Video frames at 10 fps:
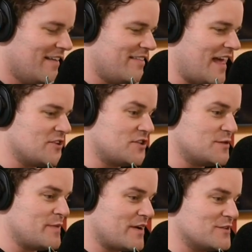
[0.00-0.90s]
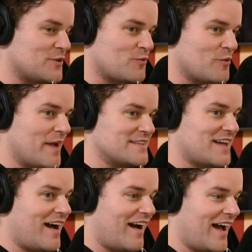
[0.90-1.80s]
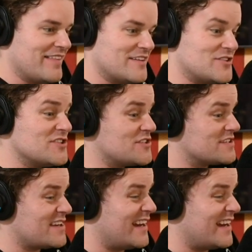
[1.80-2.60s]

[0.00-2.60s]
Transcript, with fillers: that just because her roommate's hot that she's just yeah.